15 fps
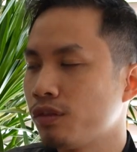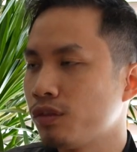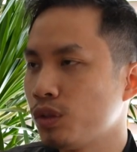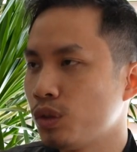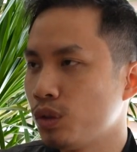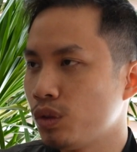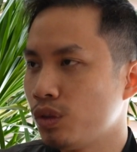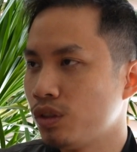
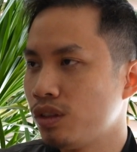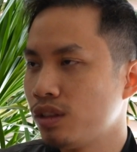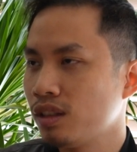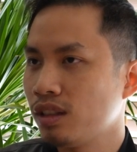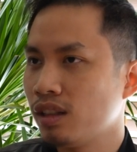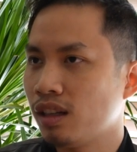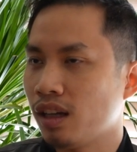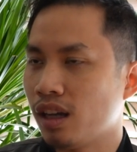food,
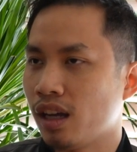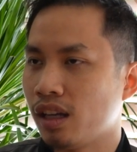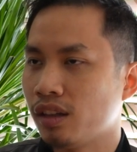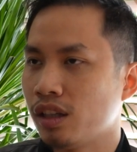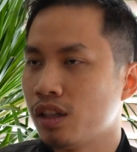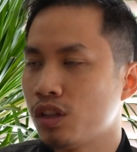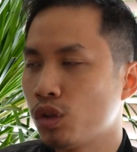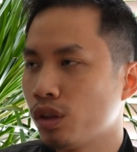and
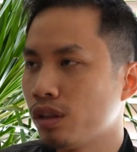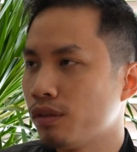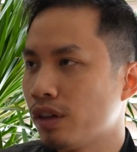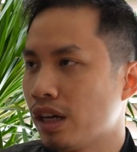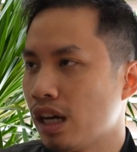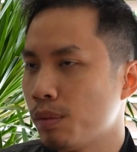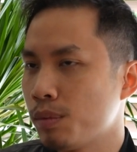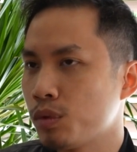they enjoy the
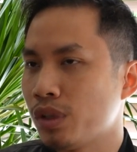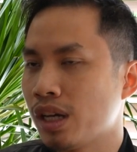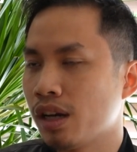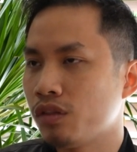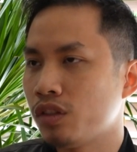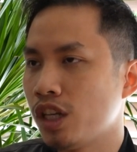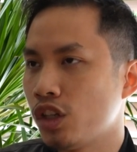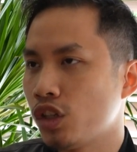vibes. We
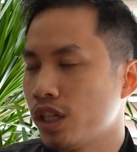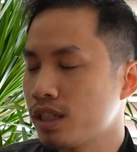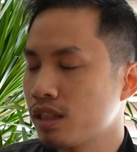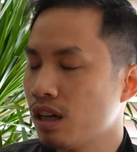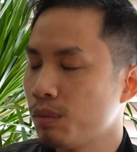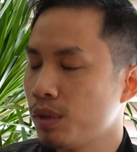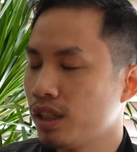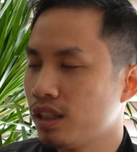have DJs
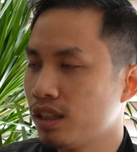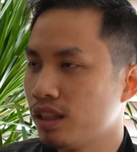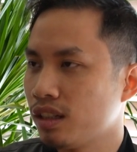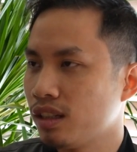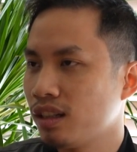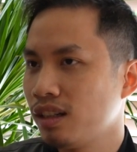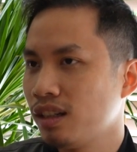coming in